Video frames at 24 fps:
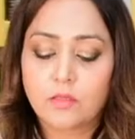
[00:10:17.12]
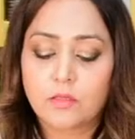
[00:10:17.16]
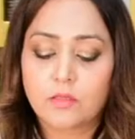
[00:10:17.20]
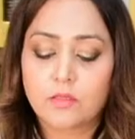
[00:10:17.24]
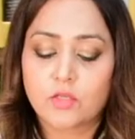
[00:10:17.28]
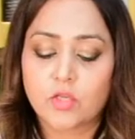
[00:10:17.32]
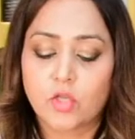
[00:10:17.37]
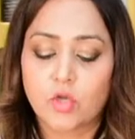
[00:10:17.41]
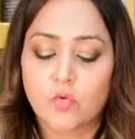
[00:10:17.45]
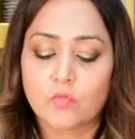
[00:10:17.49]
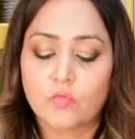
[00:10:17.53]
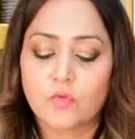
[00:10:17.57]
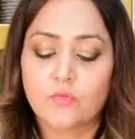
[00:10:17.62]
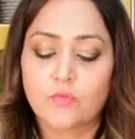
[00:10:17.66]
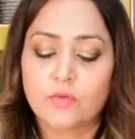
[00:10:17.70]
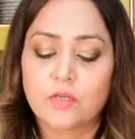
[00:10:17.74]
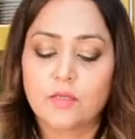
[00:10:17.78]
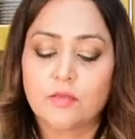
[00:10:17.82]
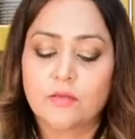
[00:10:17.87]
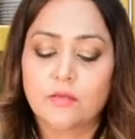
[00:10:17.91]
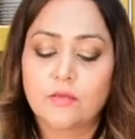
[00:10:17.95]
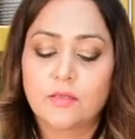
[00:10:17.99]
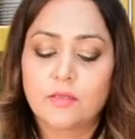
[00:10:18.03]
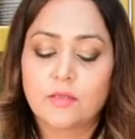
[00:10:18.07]
Now we will
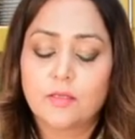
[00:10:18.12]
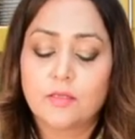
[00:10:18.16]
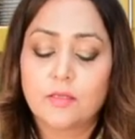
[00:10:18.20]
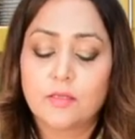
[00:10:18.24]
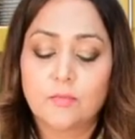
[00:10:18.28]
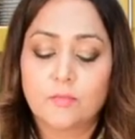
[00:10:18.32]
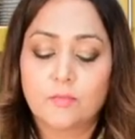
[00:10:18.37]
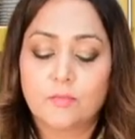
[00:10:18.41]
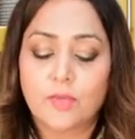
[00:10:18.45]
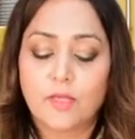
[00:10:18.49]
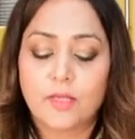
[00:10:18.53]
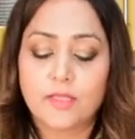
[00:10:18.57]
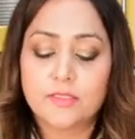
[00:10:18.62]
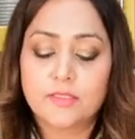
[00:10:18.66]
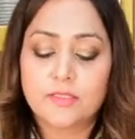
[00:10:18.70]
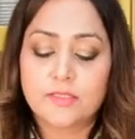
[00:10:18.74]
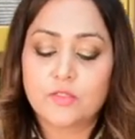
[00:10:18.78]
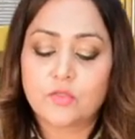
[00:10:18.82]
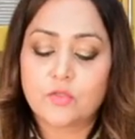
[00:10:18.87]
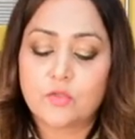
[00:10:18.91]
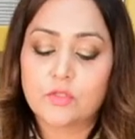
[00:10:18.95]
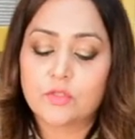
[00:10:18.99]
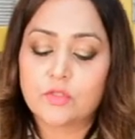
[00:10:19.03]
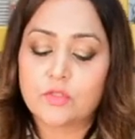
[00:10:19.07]
blend it
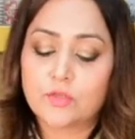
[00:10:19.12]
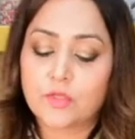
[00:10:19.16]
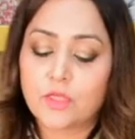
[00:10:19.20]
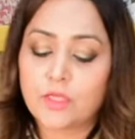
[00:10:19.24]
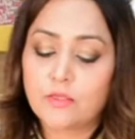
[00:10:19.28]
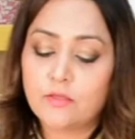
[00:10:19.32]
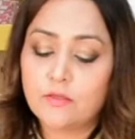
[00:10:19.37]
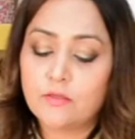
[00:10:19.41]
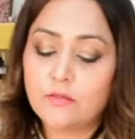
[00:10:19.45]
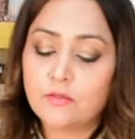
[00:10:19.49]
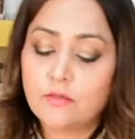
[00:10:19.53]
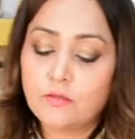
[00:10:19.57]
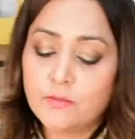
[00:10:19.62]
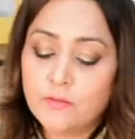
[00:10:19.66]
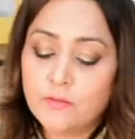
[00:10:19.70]
all together.